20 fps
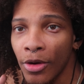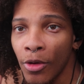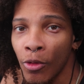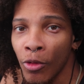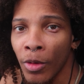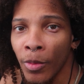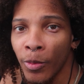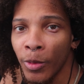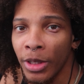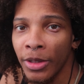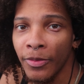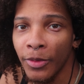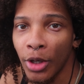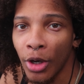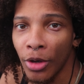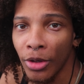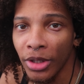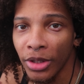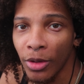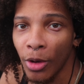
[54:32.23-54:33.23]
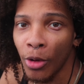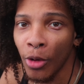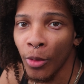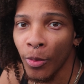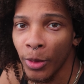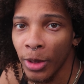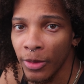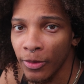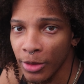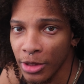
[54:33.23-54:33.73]
orb weave golden
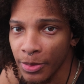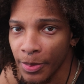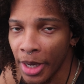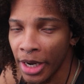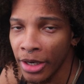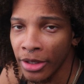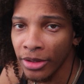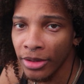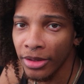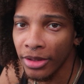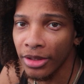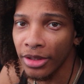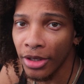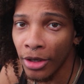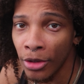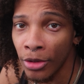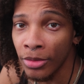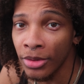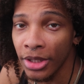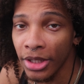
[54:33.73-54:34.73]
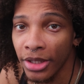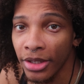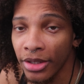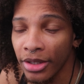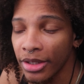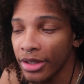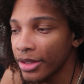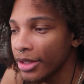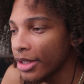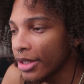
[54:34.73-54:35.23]
orb weaver spider. Gold
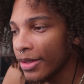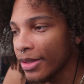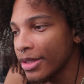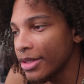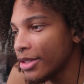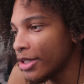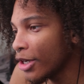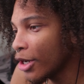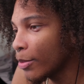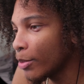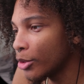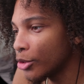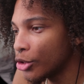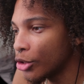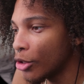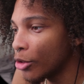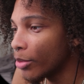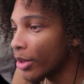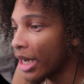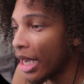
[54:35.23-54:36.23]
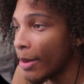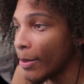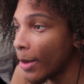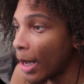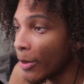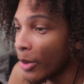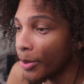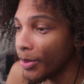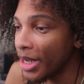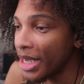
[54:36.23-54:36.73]
digger. Terrible joke, but I'm
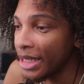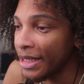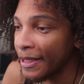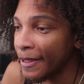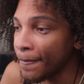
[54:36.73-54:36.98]
I'ma make